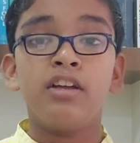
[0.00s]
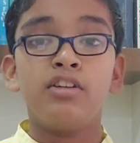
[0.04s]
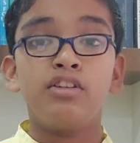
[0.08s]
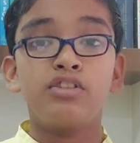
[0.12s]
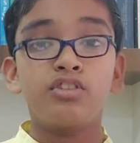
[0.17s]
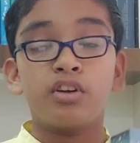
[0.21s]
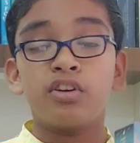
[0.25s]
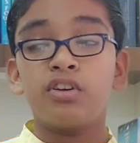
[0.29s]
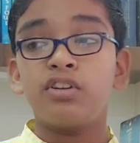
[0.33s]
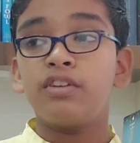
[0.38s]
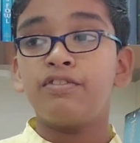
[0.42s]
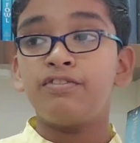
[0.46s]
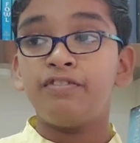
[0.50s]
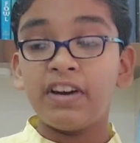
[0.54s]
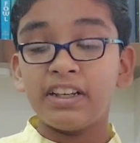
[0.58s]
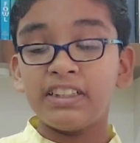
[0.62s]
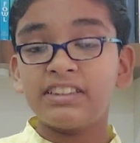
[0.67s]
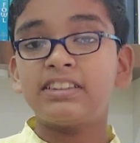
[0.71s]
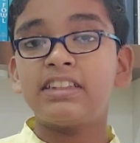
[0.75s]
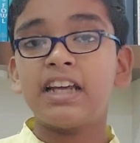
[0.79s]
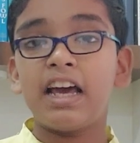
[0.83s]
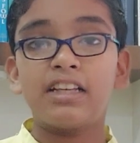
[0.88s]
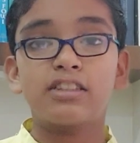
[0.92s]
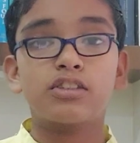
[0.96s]
So the
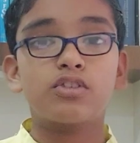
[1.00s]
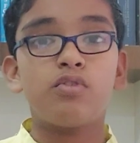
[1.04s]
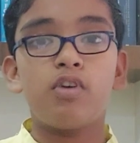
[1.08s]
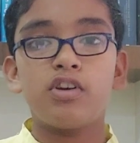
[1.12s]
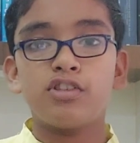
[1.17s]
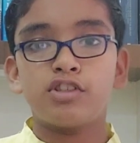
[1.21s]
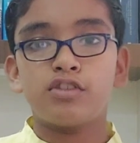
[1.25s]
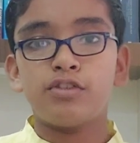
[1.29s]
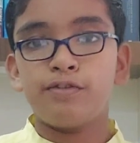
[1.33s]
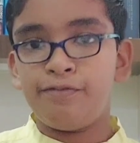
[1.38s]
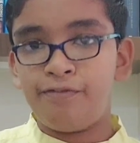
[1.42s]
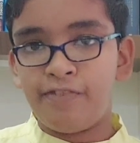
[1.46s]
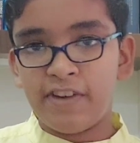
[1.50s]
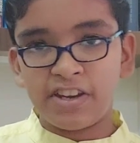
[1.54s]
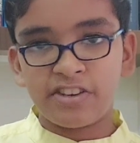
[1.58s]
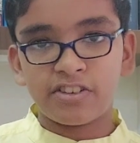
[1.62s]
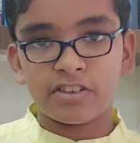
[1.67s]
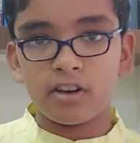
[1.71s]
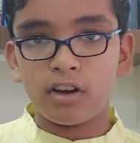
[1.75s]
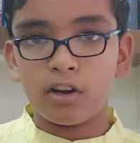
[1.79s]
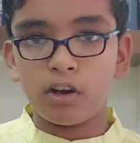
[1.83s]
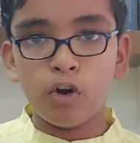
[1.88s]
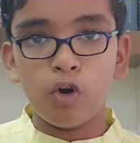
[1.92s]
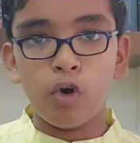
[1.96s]
first task was to
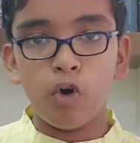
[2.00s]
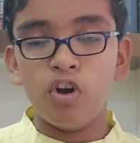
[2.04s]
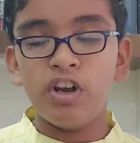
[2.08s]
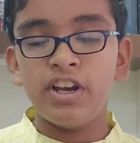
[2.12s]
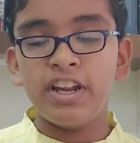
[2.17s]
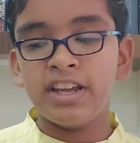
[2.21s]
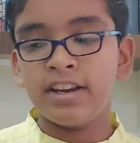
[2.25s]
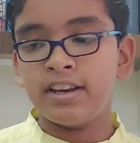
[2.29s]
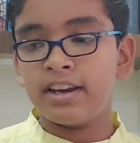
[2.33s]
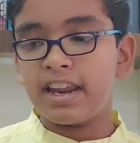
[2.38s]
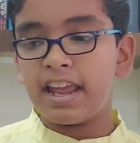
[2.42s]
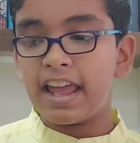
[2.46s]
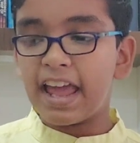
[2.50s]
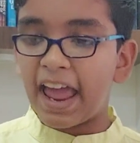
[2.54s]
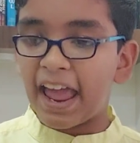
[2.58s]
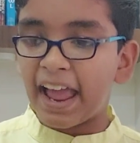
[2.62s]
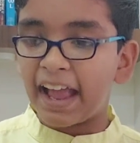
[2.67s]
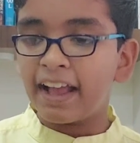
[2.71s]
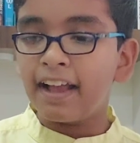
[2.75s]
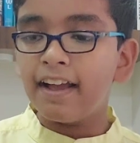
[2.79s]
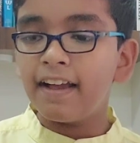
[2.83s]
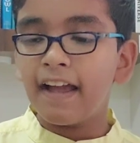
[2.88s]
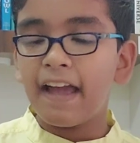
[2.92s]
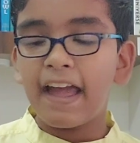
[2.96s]
fetch a golden
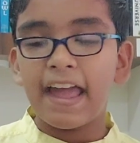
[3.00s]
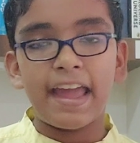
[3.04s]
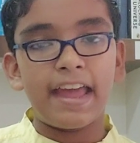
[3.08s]
egg,